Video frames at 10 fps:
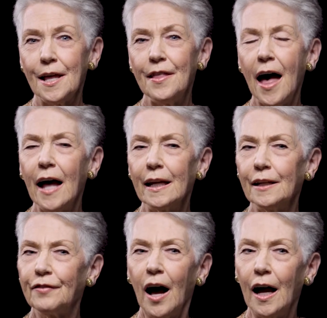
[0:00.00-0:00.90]
that
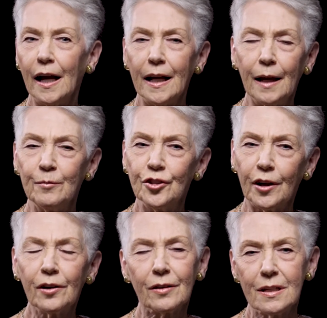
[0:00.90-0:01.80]
if I am
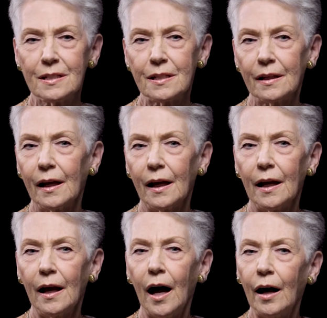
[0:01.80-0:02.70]
generous,
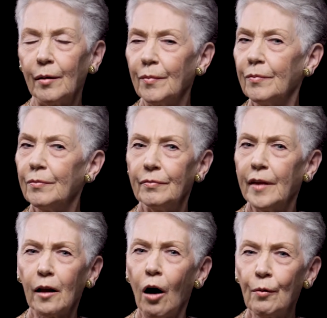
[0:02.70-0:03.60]

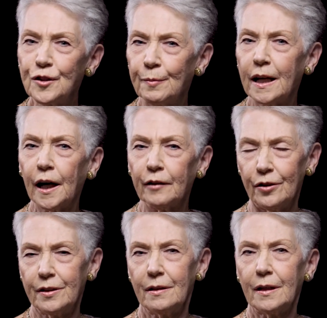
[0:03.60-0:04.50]
they'll always be
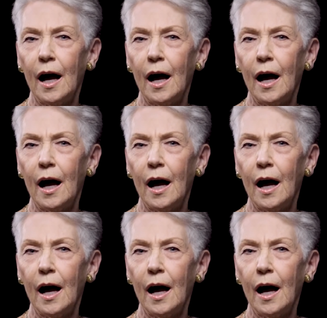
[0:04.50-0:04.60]
covered.